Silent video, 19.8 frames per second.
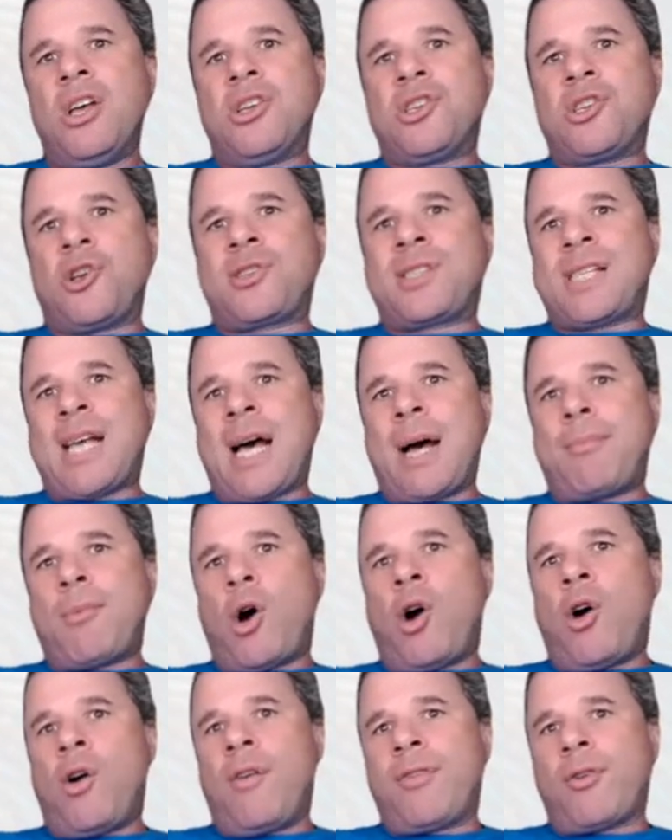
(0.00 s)
So some
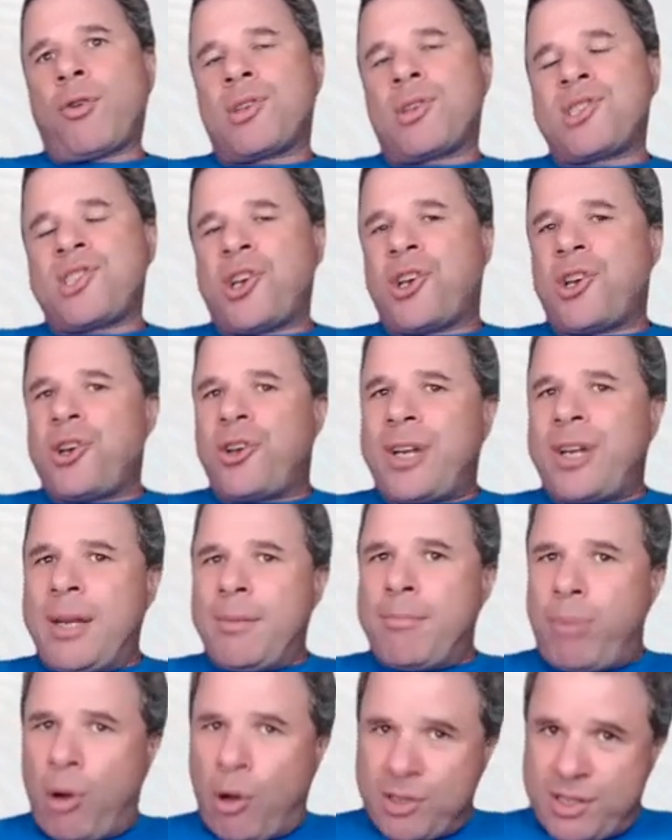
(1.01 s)
of the return in
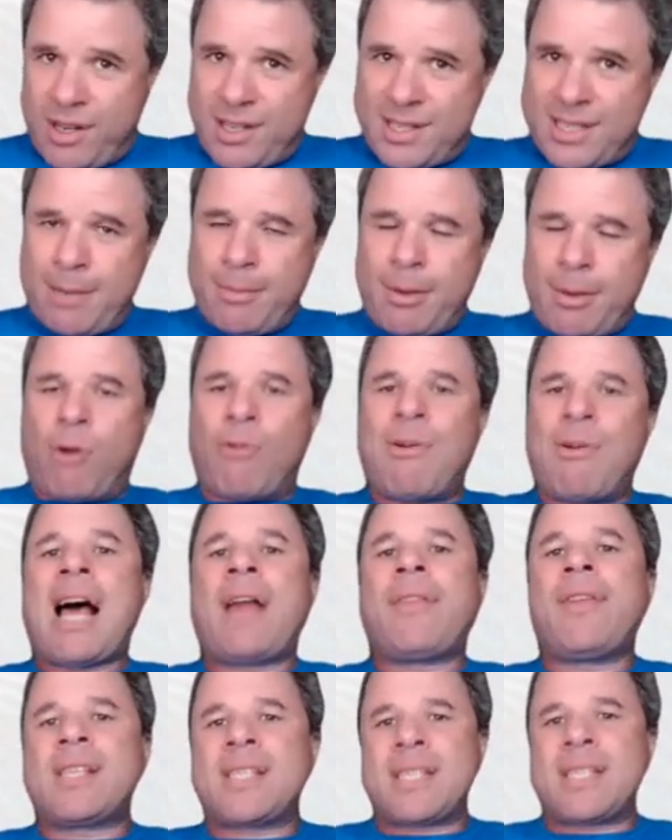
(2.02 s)
positive sentiment
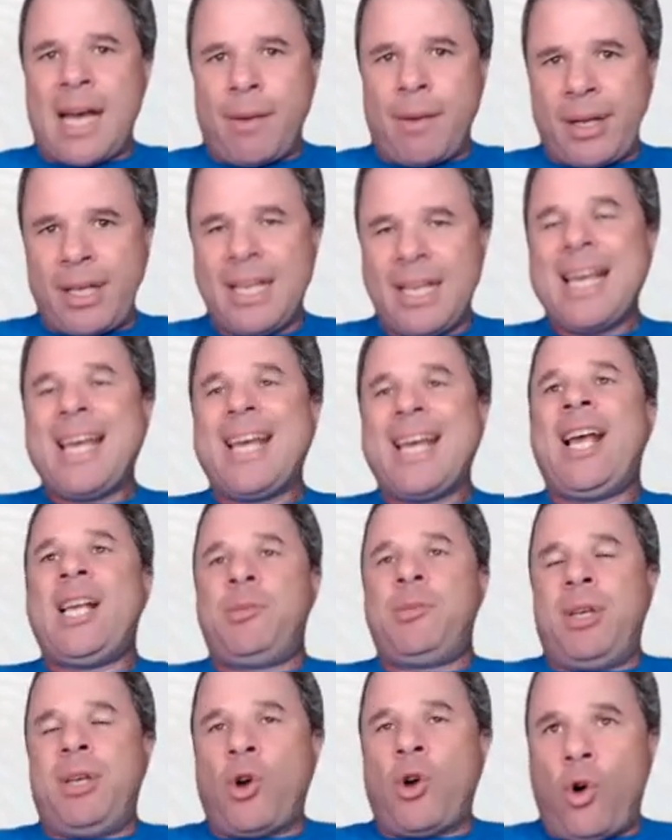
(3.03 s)
around this company is
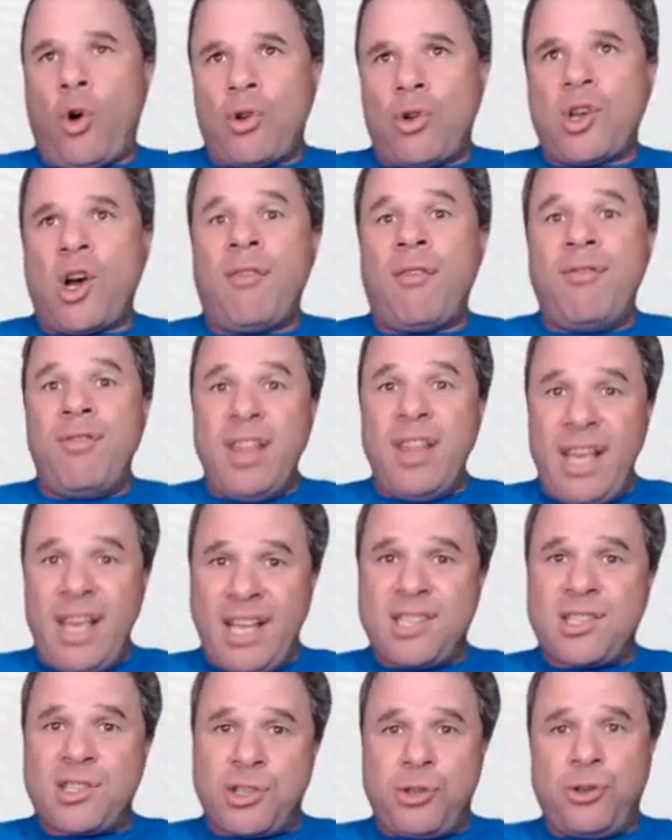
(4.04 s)
because of
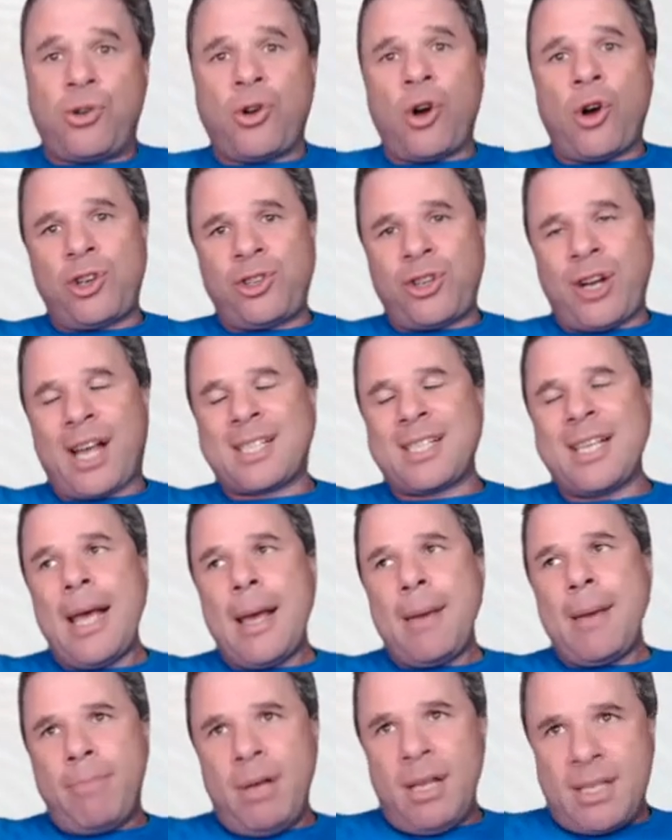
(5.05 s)
these 2 contracts,
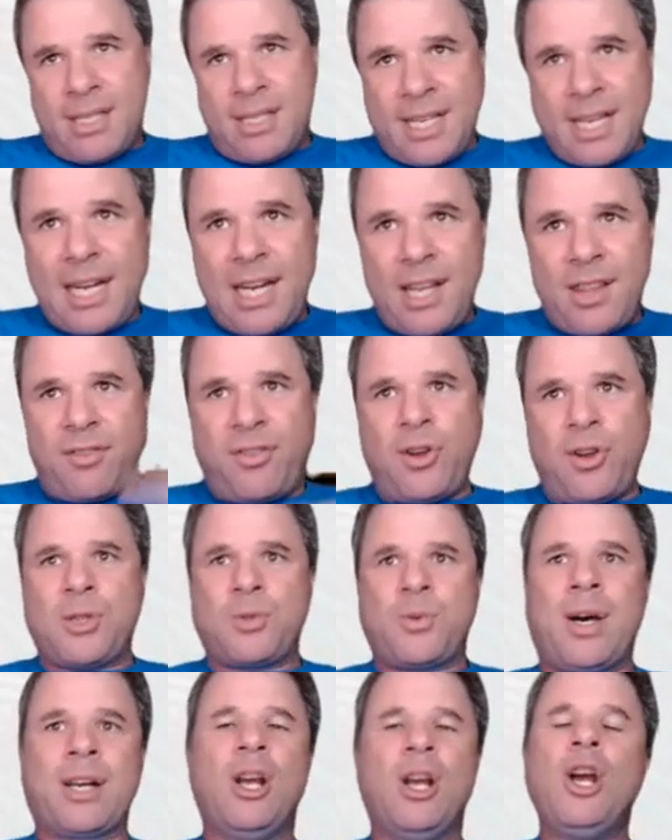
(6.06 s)
particularly the first
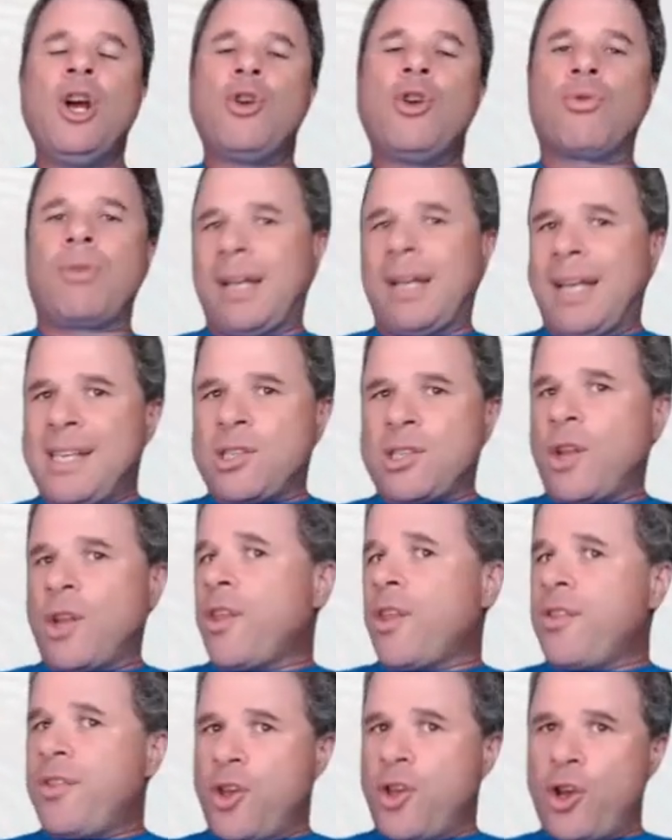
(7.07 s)
one released on
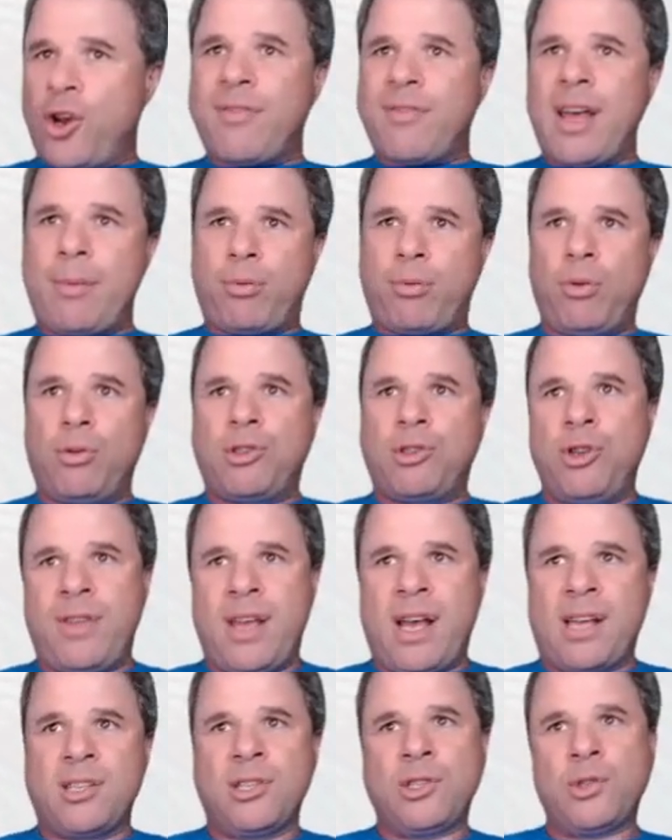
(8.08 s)
the 3rd of April,
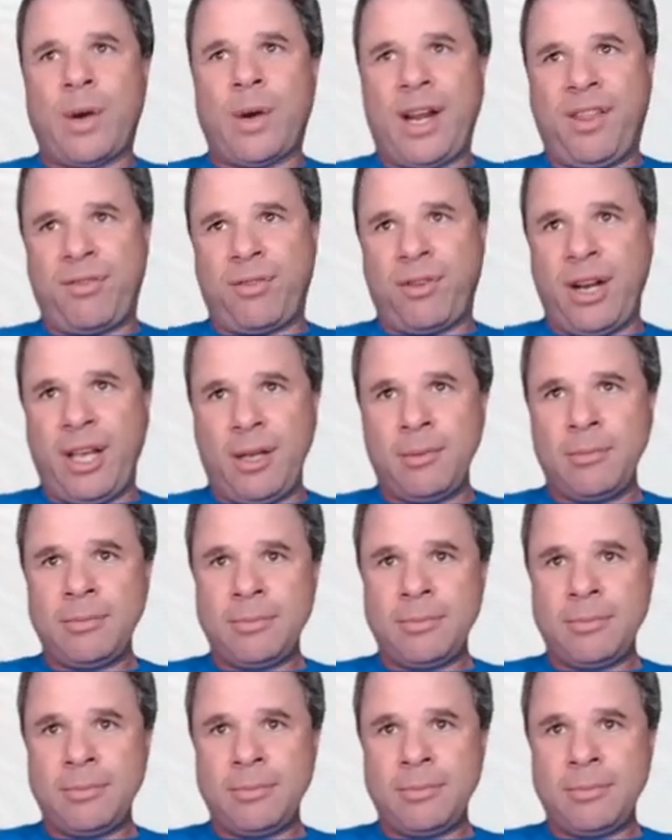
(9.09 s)
2023.